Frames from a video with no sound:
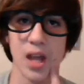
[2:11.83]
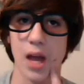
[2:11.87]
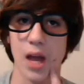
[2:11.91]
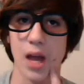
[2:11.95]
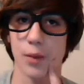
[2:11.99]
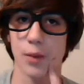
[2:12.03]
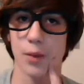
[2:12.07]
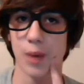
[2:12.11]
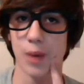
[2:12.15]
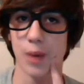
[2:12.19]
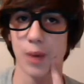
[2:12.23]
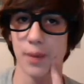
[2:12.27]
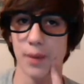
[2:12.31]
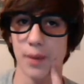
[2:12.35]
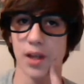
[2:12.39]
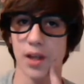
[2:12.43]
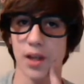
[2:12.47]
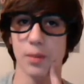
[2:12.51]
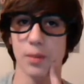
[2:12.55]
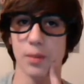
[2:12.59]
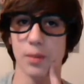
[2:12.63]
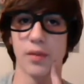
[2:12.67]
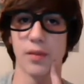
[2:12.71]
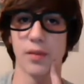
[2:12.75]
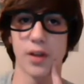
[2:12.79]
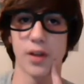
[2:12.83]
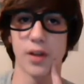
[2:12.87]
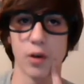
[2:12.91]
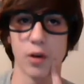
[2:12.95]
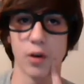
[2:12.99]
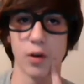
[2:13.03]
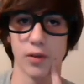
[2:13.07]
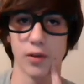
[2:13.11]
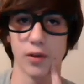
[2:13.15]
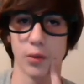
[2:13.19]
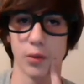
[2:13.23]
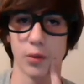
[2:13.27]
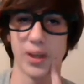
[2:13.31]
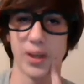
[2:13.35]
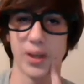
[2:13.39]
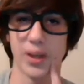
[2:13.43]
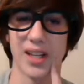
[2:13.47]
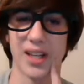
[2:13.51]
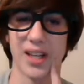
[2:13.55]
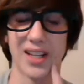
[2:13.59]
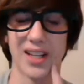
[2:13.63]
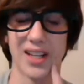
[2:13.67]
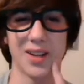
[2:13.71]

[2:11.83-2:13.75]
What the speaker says: It's probably not gonna be a video over the weekend.